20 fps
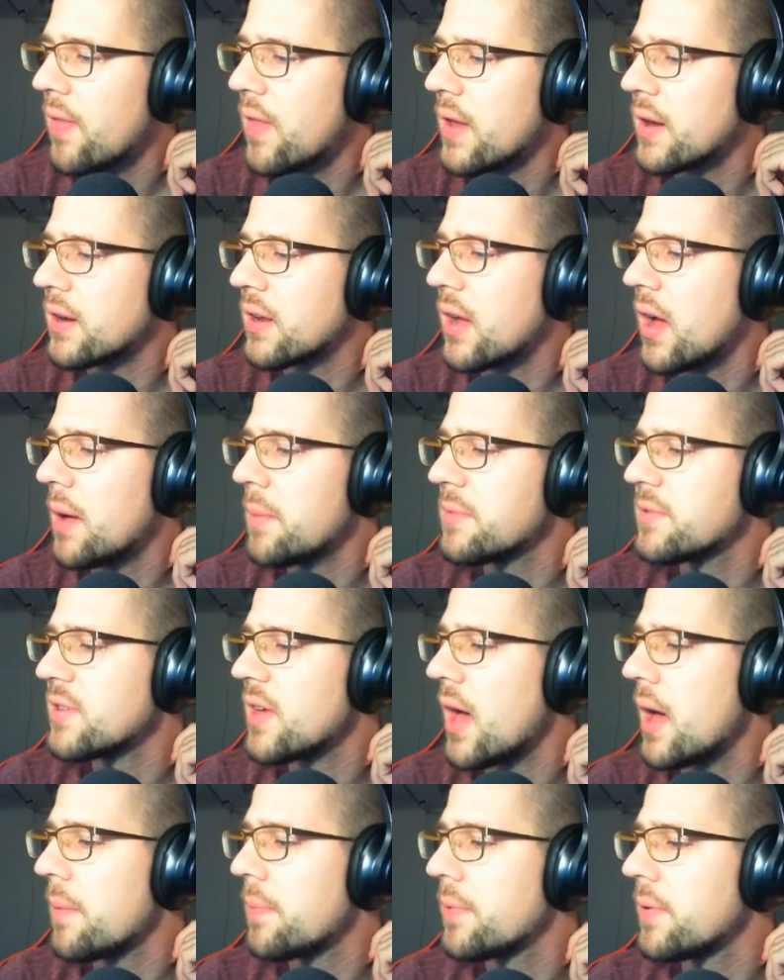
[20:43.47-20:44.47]
and then
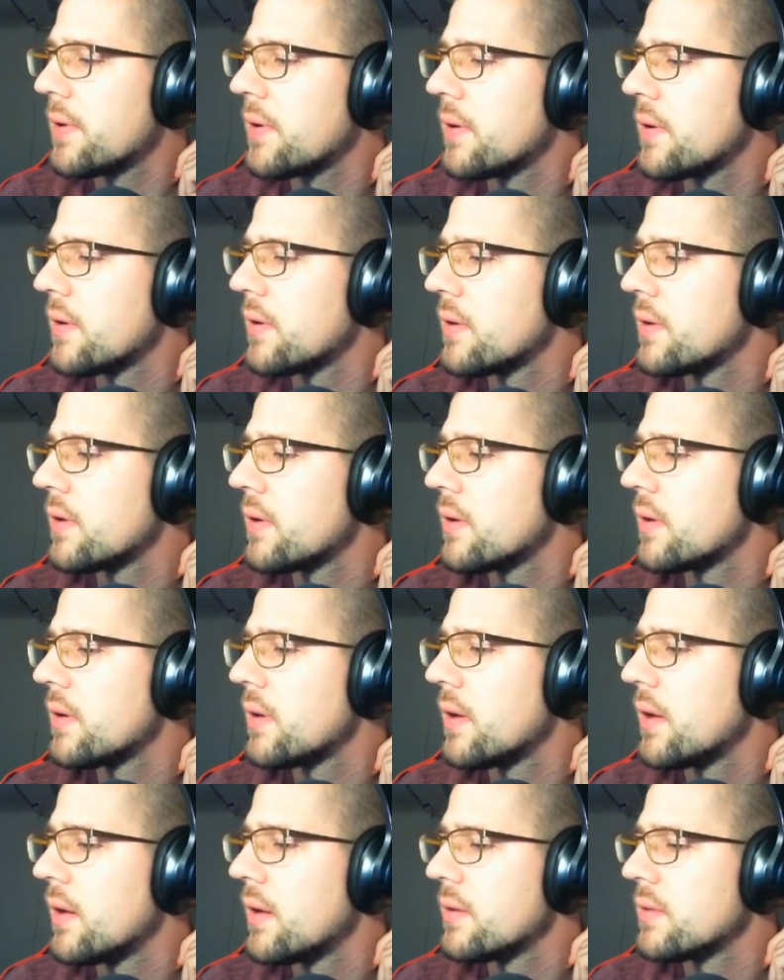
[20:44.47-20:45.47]
comes up
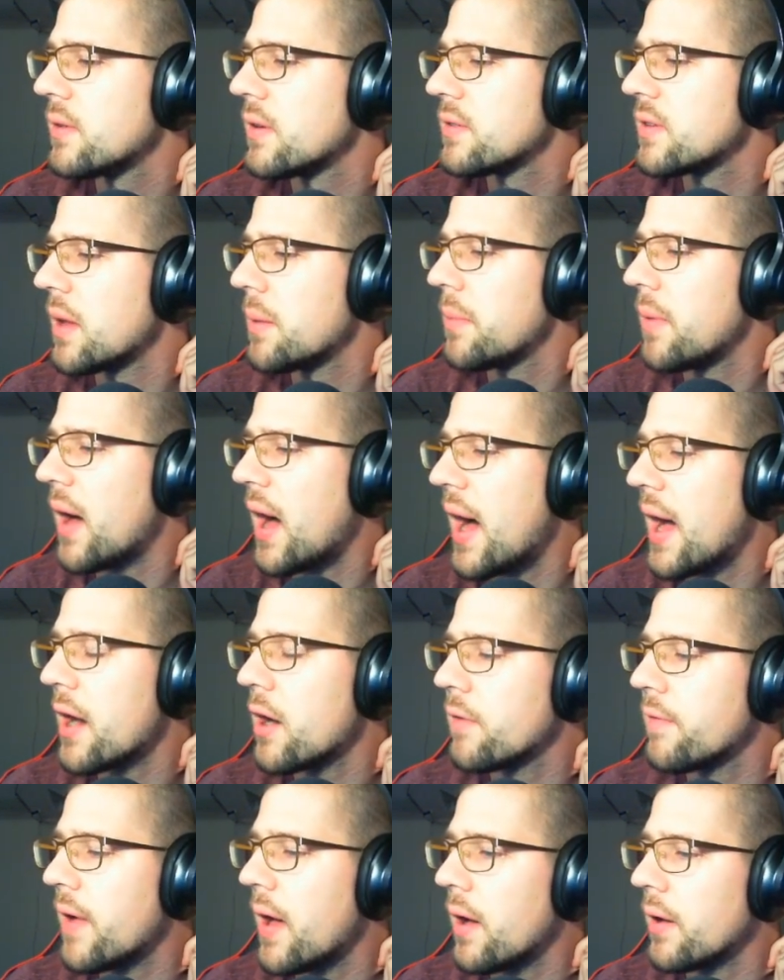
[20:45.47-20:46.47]
to some
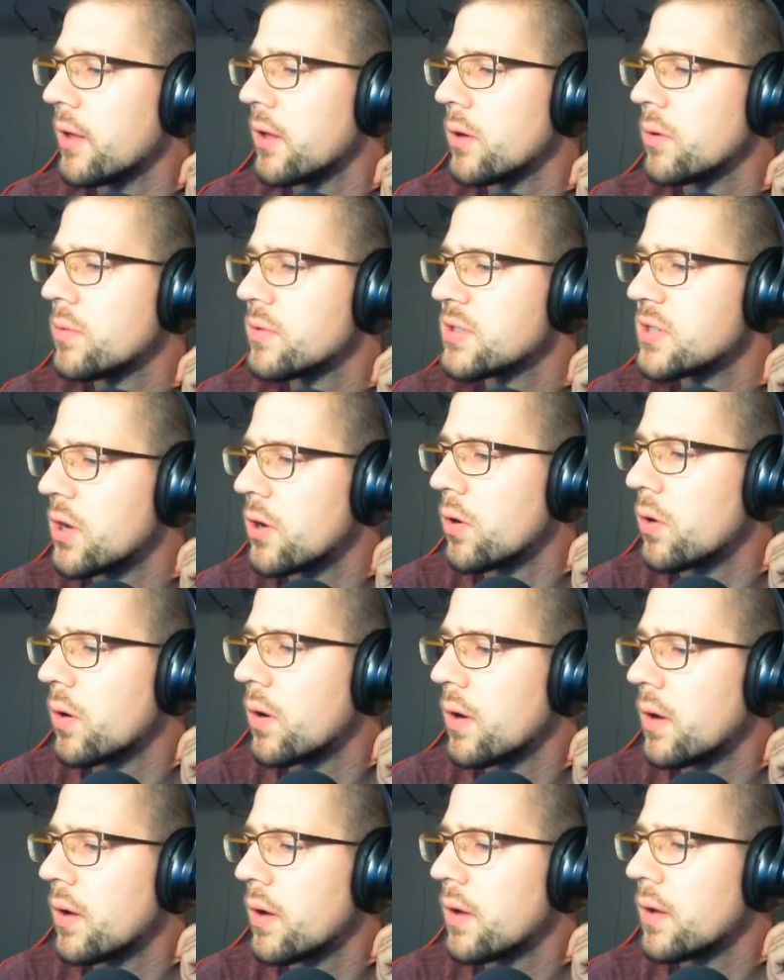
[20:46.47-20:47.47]
higher value.
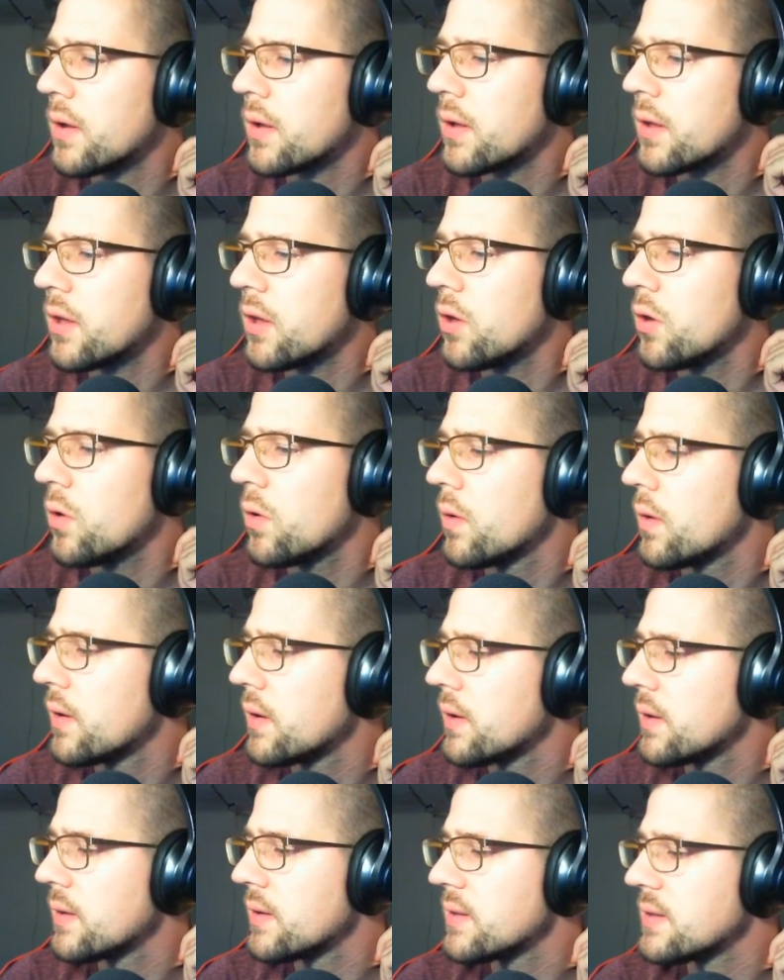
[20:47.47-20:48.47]
So Q
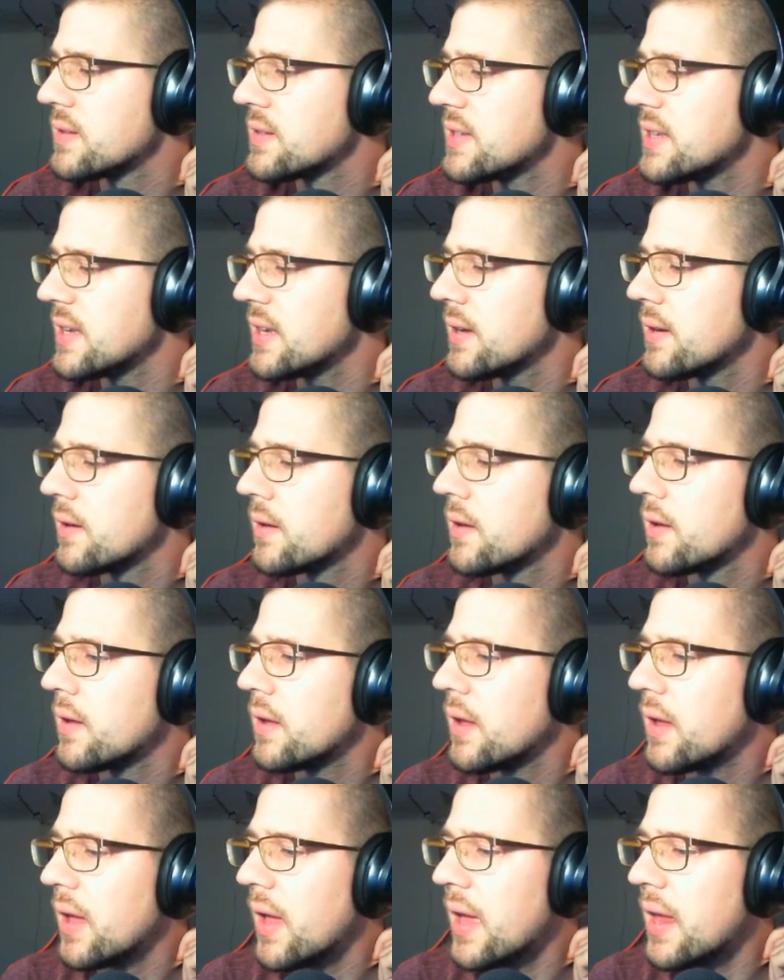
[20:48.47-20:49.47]

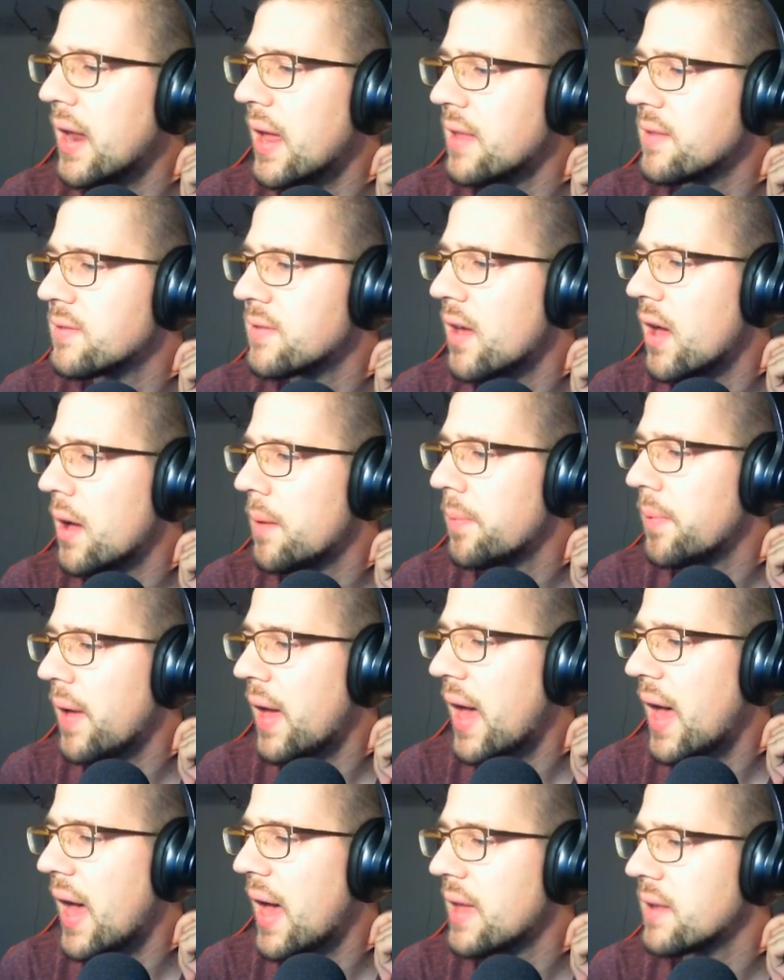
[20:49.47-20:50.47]
it ends up
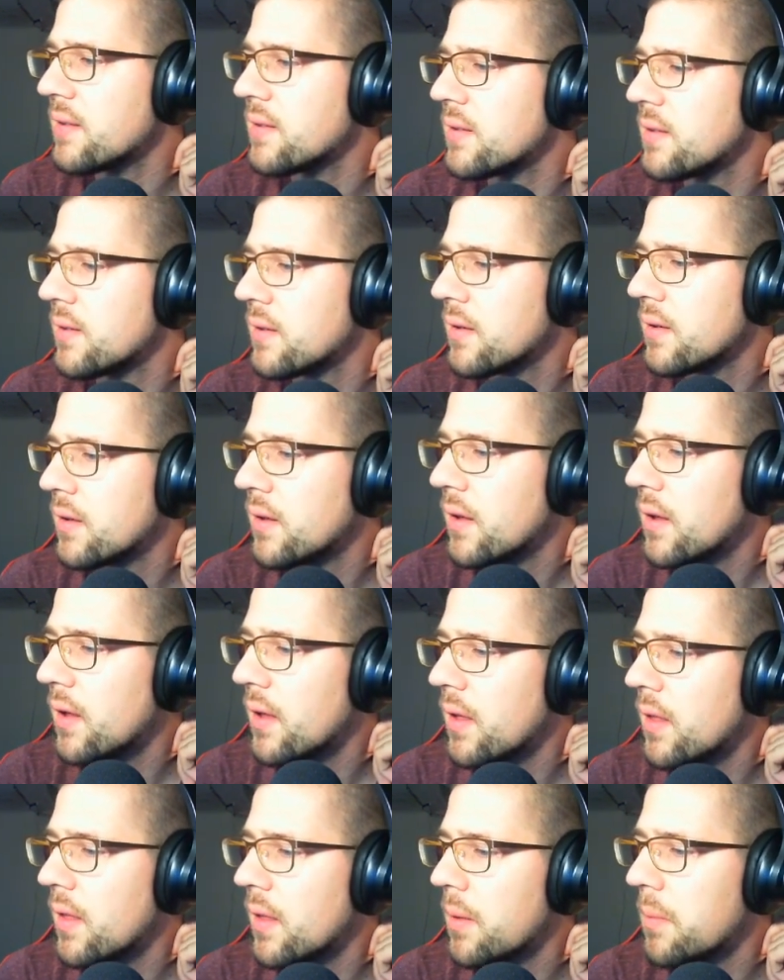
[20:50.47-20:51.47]
at
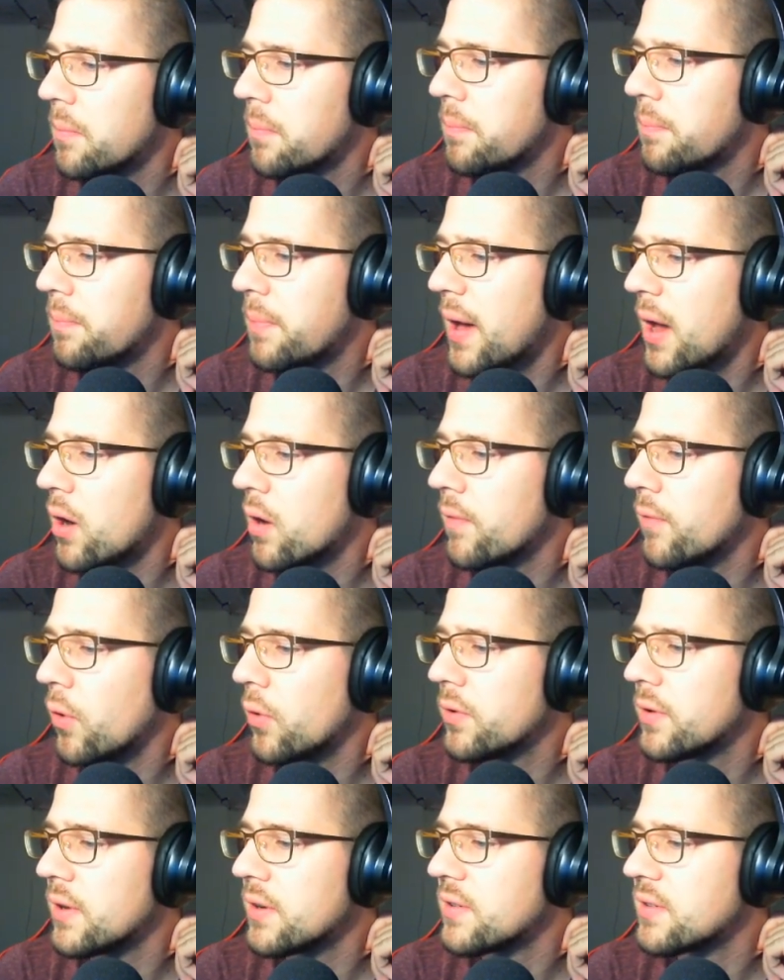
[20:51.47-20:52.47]
battery
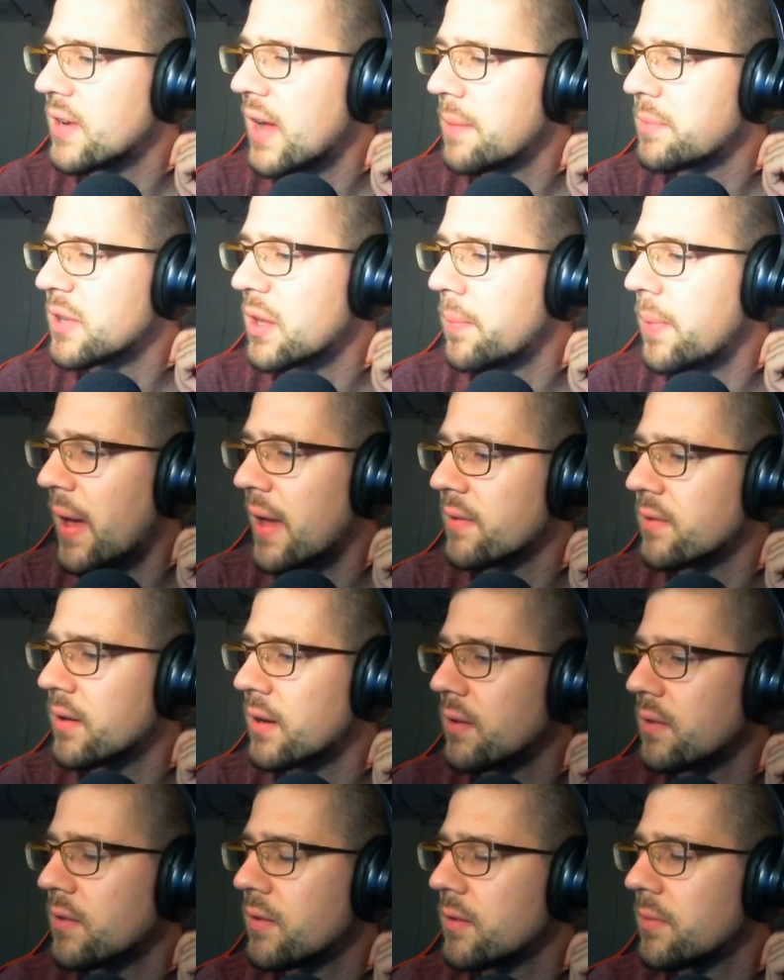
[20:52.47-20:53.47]
voltage times
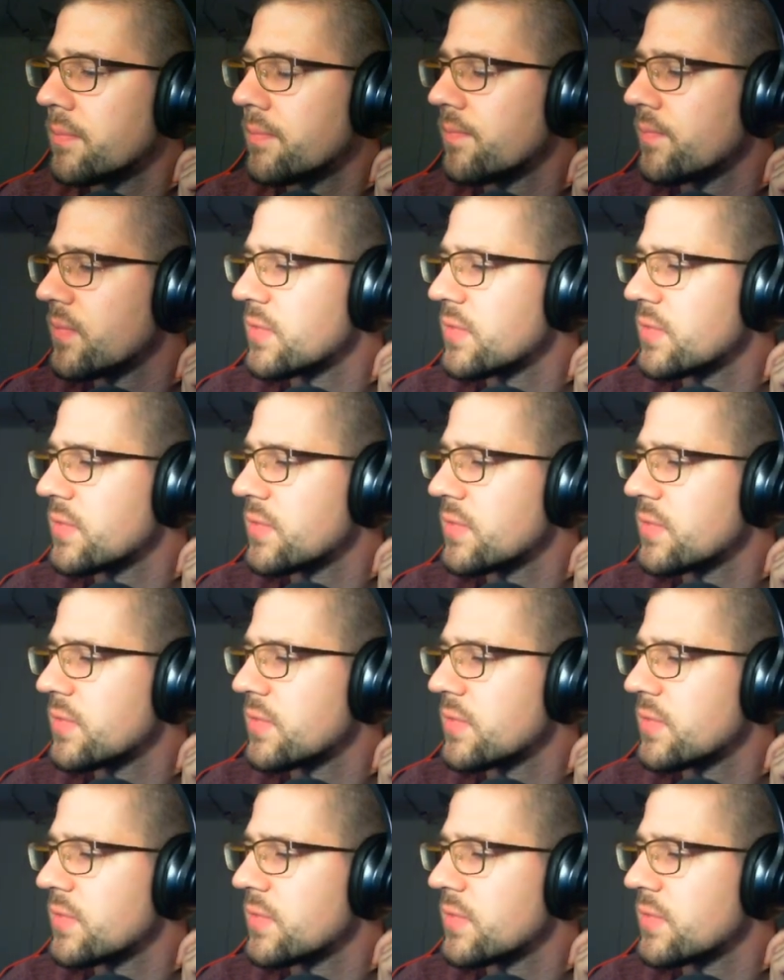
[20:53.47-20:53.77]
capacitance.